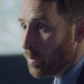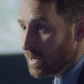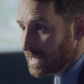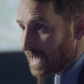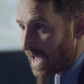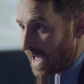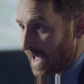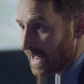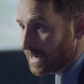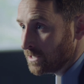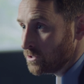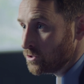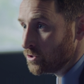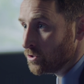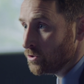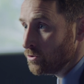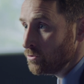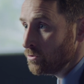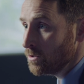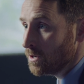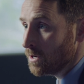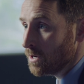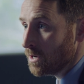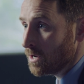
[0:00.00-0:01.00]
we can
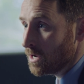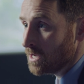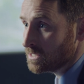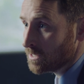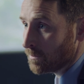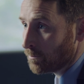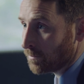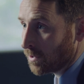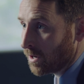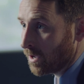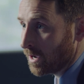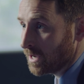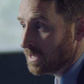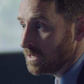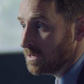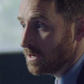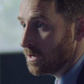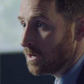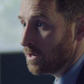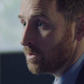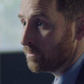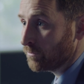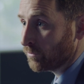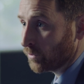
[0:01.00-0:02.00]
do is apply
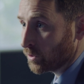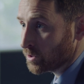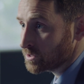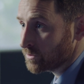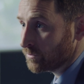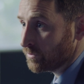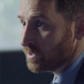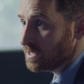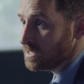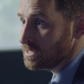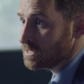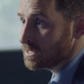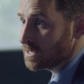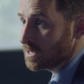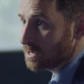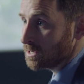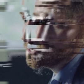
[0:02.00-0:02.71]
philosophies